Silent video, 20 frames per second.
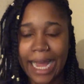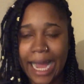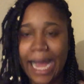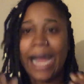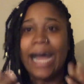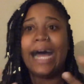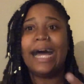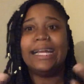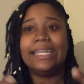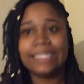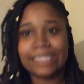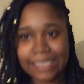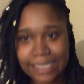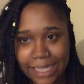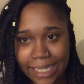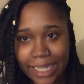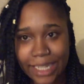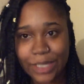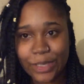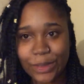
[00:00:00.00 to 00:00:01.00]
I
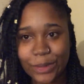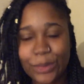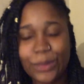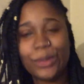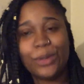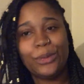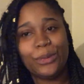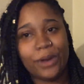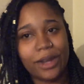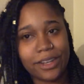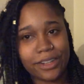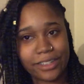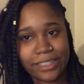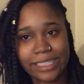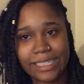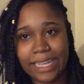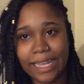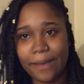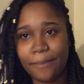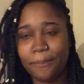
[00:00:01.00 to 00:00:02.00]
understand you, you
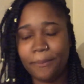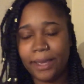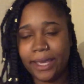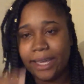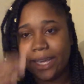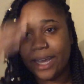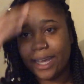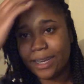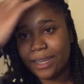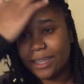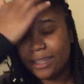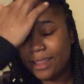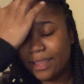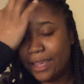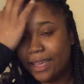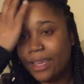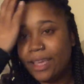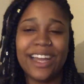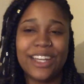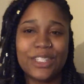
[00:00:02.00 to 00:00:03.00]
understand me, kind of
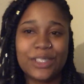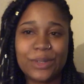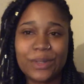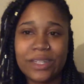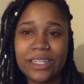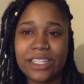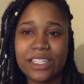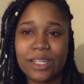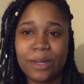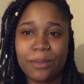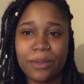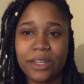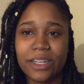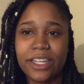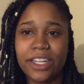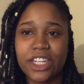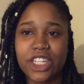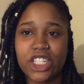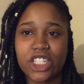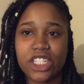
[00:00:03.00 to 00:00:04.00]
thing. I just wanted to jump on
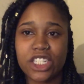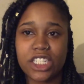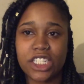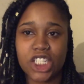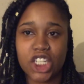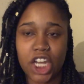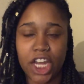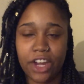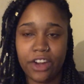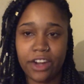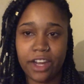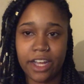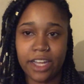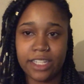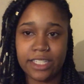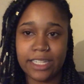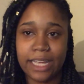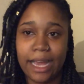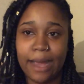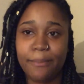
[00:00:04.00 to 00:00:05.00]
here and just share a
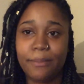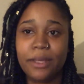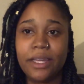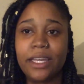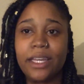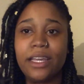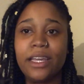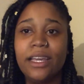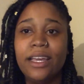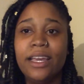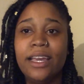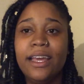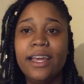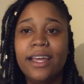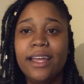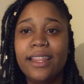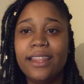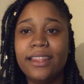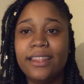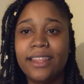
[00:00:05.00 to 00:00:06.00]
topic
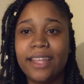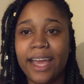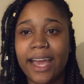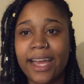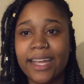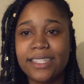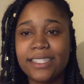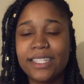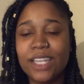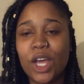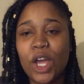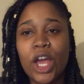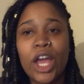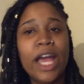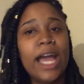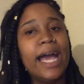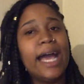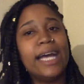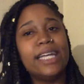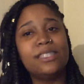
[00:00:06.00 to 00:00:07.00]
that
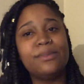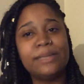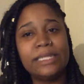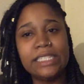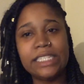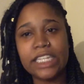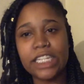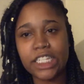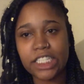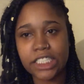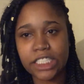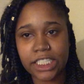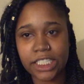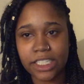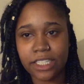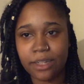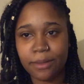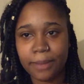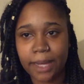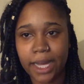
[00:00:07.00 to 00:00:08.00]
has been near and
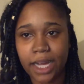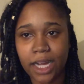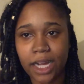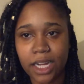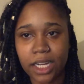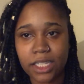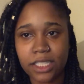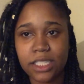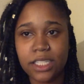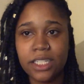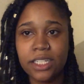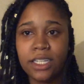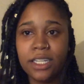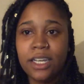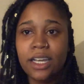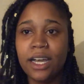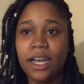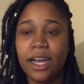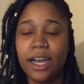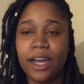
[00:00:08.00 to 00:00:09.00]
dear on my heart
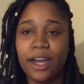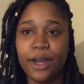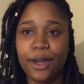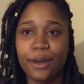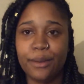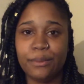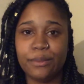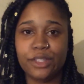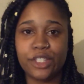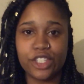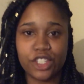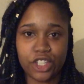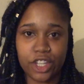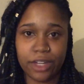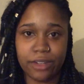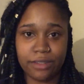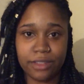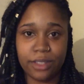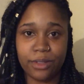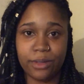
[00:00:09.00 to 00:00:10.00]
to
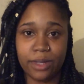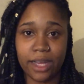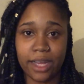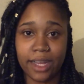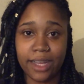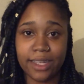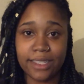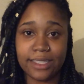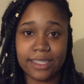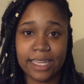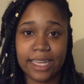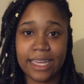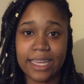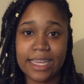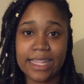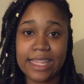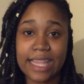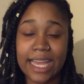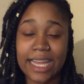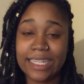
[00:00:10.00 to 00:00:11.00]
share with you guys,
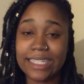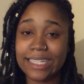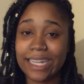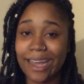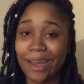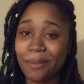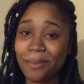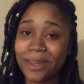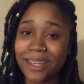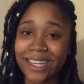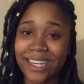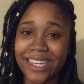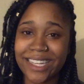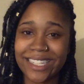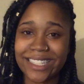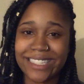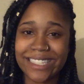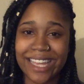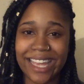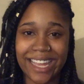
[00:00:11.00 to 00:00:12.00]
and that topic
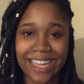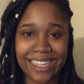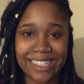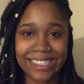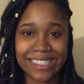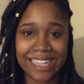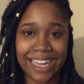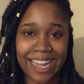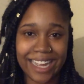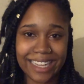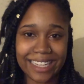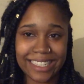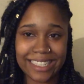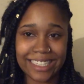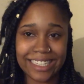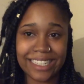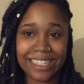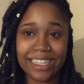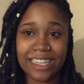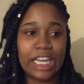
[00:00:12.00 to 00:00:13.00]
is
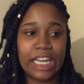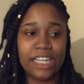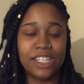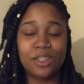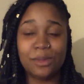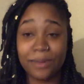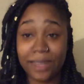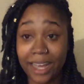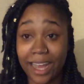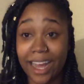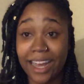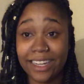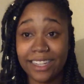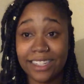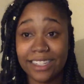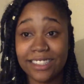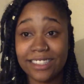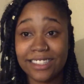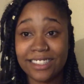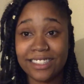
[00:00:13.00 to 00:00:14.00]
anxiety. To be
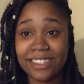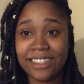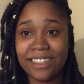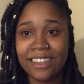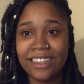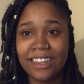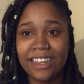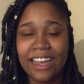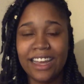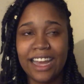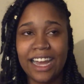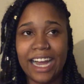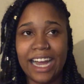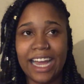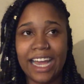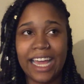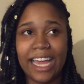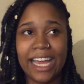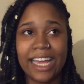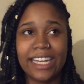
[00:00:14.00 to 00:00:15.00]
honest,
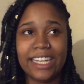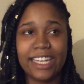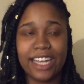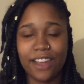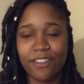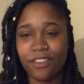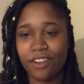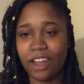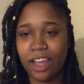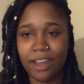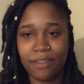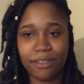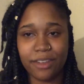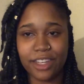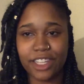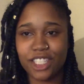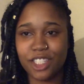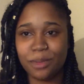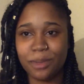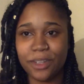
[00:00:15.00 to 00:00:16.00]
I had never ever
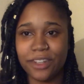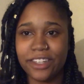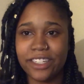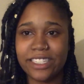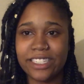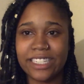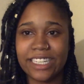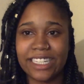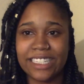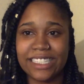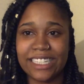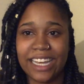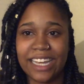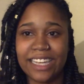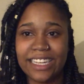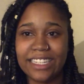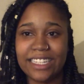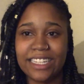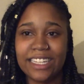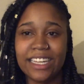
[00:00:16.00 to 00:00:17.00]
experienced
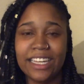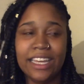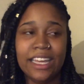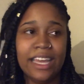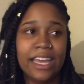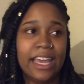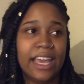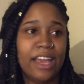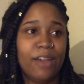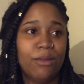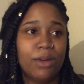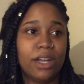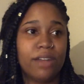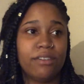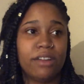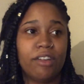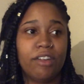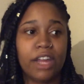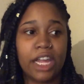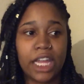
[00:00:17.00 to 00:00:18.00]
anxiety, and
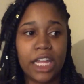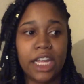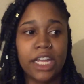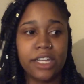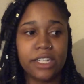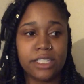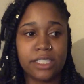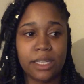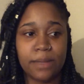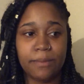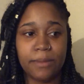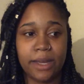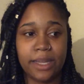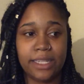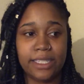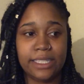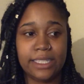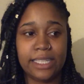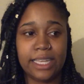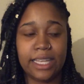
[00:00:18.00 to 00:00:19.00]
whenever I hear
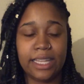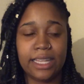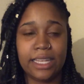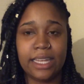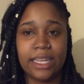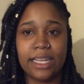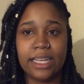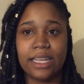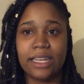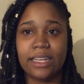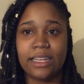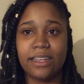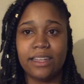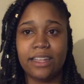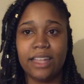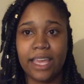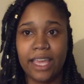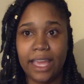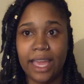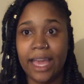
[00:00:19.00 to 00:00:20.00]
somebody say that
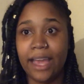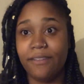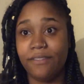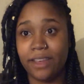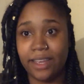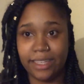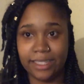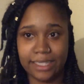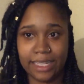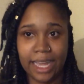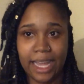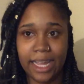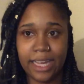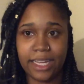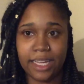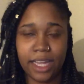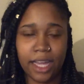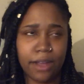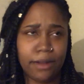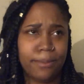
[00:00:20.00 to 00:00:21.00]
they have
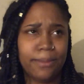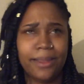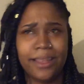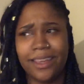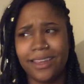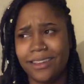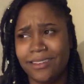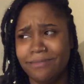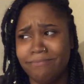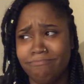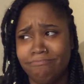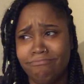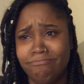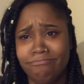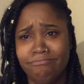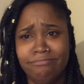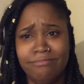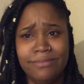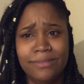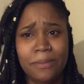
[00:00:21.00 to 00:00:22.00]
anxiety, I'd be like,
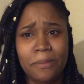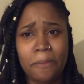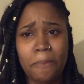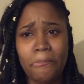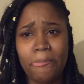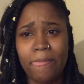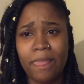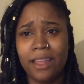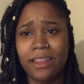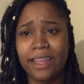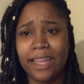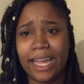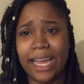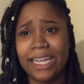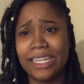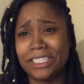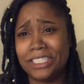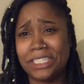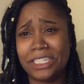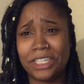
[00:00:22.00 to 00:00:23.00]

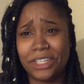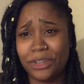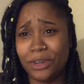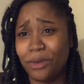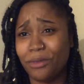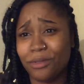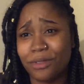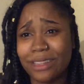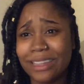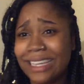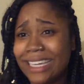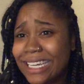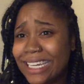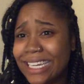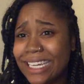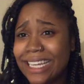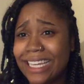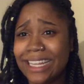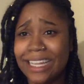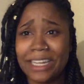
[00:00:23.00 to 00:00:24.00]
I just think you're
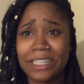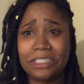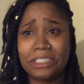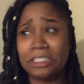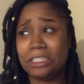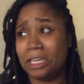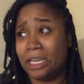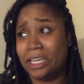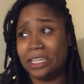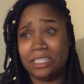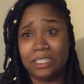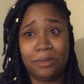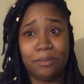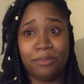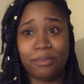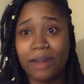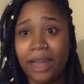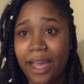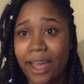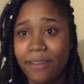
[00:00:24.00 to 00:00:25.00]
overthinking it, like just take a deep
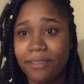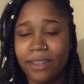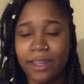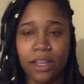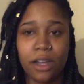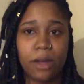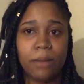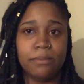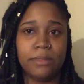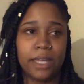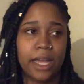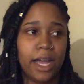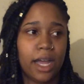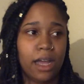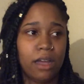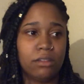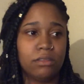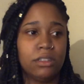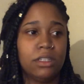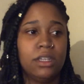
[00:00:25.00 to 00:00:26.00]
breath, like calm
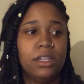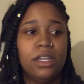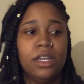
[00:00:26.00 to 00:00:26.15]
down,